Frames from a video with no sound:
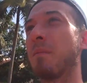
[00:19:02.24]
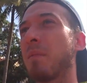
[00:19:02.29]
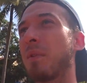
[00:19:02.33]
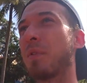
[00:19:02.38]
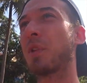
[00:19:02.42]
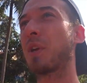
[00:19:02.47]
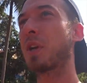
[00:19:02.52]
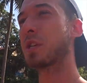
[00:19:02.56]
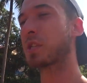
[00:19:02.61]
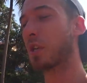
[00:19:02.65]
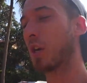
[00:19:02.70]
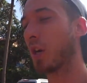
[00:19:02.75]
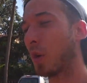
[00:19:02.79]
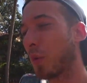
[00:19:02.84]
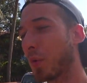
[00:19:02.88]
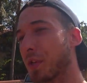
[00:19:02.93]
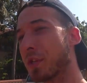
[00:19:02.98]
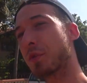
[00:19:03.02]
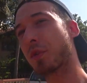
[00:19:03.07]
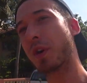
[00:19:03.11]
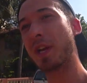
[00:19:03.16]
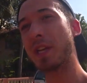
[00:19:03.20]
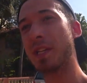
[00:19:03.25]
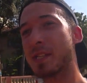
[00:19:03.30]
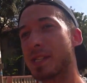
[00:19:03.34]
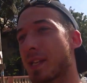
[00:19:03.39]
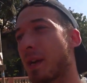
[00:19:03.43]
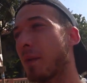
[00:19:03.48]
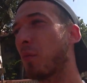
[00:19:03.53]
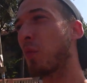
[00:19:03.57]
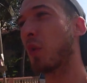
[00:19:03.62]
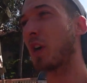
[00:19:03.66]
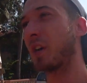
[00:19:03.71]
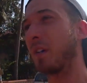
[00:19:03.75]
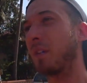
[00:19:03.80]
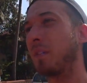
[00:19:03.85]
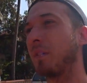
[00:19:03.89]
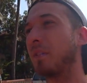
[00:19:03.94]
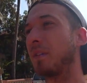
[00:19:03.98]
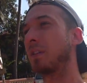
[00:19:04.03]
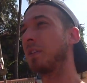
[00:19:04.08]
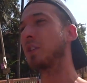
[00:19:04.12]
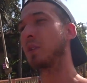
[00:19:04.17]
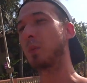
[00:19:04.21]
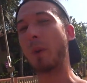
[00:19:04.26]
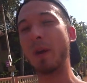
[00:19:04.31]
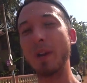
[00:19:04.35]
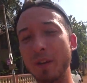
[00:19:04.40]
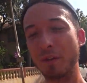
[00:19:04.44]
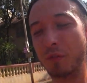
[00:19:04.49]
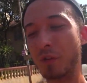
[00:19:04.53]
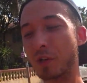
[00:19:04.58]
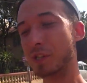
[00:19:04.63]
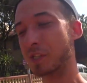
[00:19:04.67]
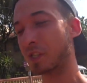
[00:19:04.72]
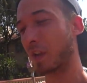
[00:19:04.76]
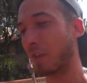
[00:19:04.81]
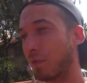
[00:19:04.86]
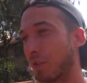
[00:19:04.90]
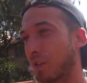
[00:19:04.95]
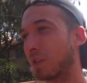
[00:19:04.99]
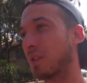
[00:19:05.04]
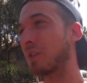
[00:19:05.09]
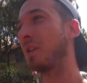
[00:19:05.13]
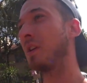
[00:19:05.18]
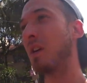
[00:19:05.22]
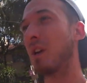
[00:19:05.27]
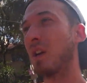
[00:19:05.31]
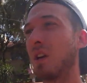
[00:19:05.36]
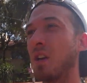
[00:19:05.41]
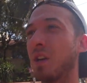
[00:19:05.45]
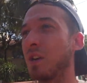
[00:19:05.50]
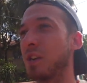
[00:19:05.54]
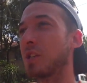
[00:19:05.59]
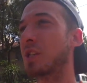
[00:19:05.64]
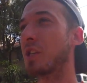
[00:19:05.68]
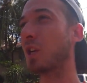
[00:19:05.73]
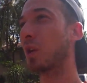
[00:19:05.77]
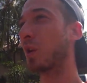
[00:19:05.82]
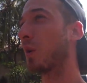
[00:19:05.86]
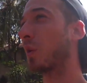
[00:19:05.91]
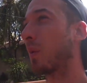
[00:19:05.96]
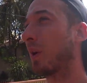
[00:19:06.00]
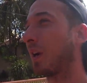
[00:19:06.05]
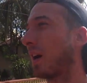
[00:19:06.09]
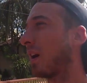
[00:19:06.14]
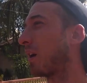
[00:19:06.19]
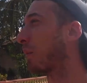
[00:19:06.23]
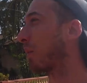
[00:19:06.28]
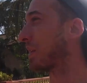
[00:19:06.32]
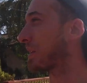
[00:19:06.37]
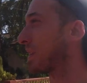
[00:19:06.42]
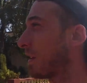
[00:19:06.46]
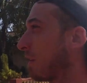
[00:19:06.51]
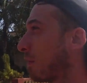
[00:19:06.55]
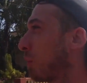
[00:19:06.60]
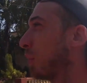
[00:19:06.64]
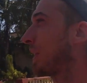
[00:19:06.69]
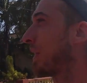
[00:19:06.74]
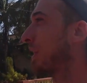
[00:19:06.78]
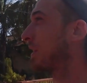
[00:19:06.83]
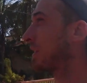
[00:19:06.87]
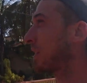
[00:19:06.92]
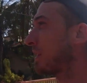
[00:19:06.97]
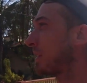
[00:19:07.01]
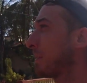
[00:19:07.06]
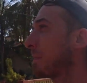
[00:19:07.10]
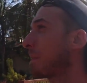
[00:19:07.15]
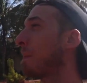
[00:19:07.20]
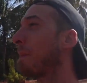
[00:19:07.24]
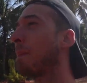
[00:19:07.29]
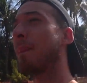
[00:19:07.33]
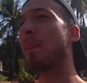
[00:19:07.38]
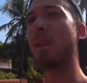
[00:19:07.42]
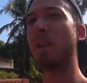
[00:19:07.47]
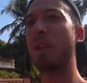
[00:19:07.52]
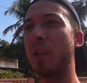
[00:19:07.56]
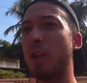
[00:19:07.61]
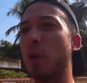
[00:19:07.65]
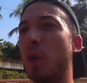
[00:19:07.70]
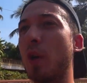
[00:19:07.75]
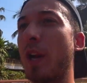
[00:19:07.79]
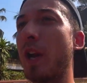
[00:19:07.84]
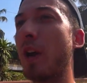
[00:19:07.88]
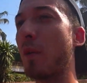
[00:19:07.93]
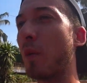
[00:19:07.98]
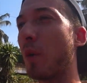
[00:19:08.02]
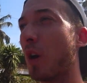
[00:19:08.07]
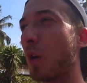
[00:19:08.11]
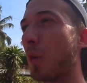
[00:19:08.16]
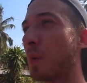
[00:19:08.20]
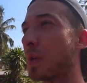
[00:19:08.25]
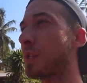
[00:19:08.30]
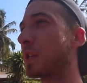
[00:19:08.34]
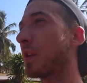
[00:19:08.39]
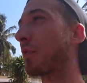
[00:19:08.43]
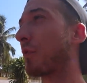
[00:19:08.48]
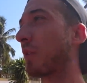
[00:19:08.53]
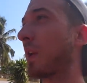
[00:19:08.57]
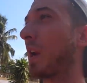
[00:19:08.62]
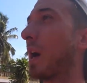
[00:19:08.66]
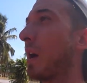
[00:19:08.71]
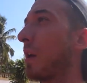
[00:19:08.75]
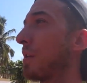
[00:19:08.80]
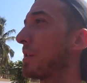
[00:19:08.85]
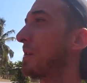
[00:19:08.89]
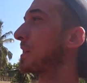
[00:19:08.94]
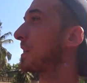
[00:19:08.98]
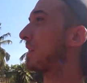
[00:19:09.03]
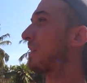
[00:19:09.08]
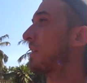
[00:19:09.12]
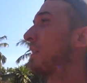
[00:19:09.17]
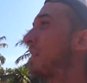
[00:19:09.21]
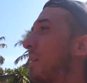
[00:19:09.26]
but there's always rain somewhere 24-7 so you will always have wind you will have, always have clouds